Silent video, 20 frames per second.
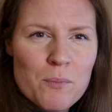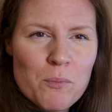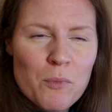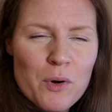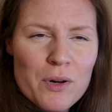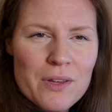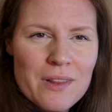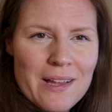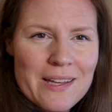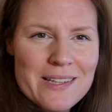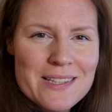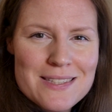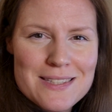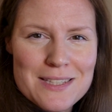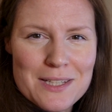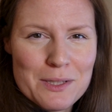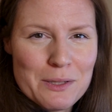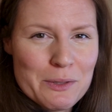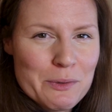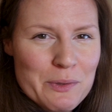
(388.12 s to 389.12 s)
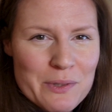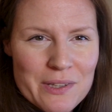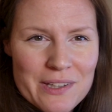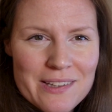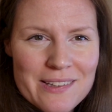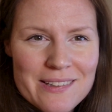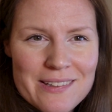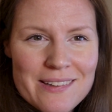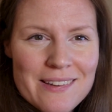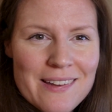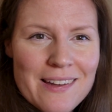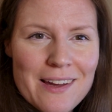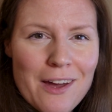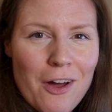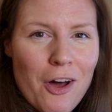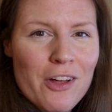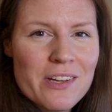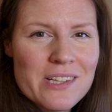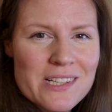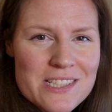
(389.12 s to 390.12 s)
more like secluded
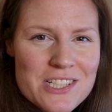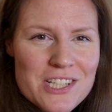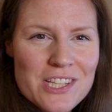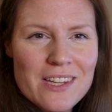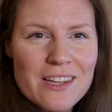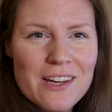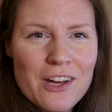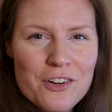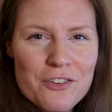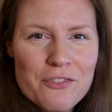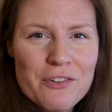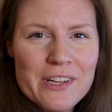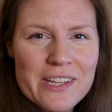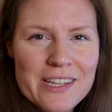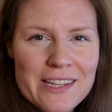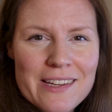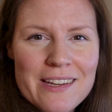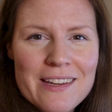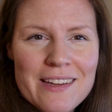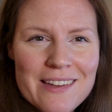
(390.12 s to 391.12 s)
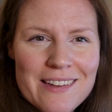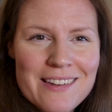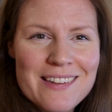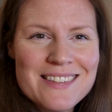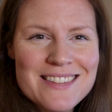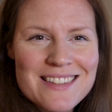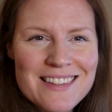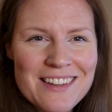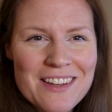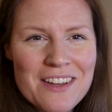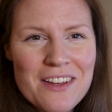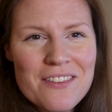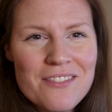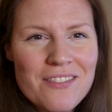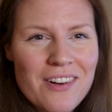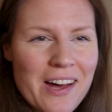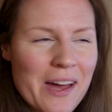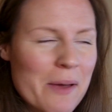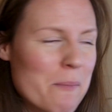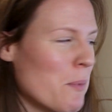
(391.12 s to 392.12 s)
cottage in the country
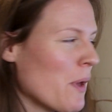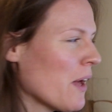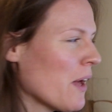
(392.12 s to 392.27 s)
vibe.